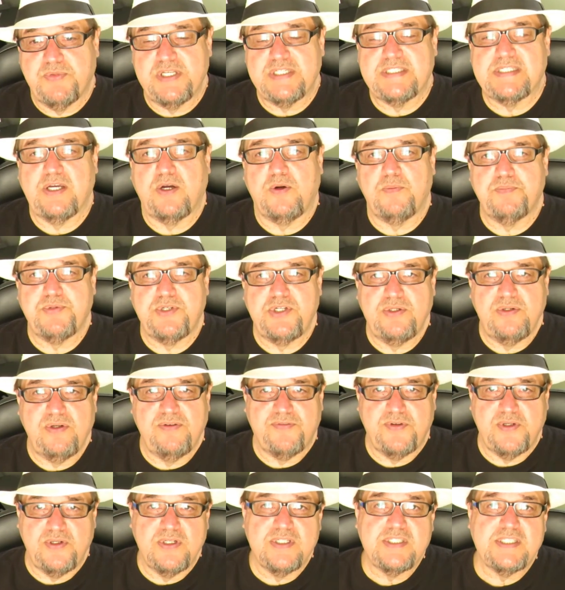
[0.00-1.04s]
this helps you
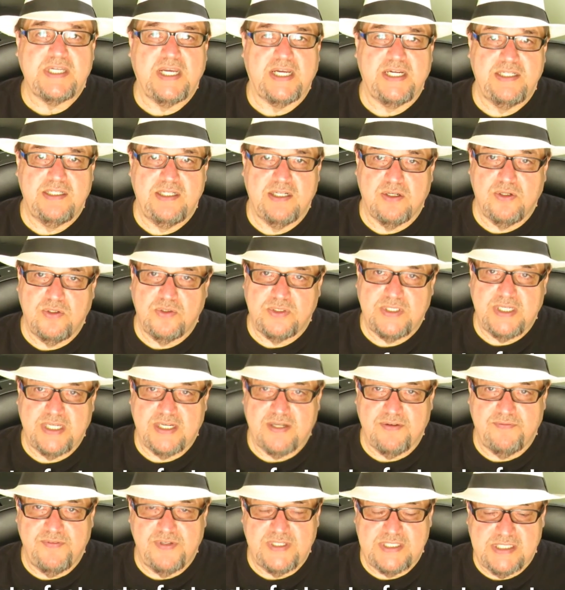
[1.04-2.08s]
if you decide to go take
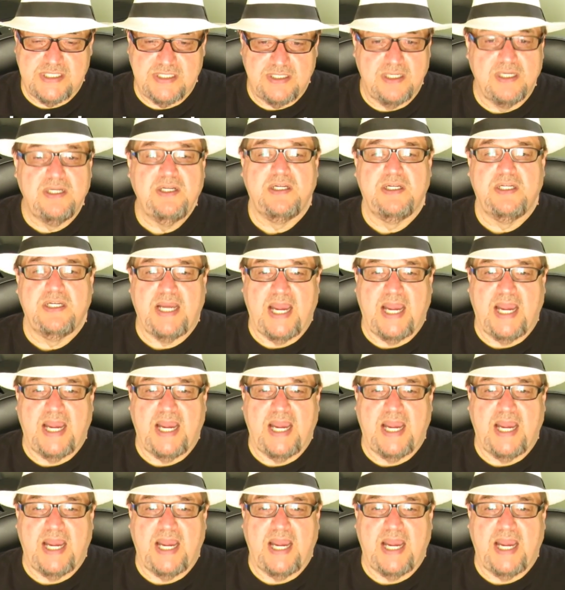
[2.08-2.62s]
a visit.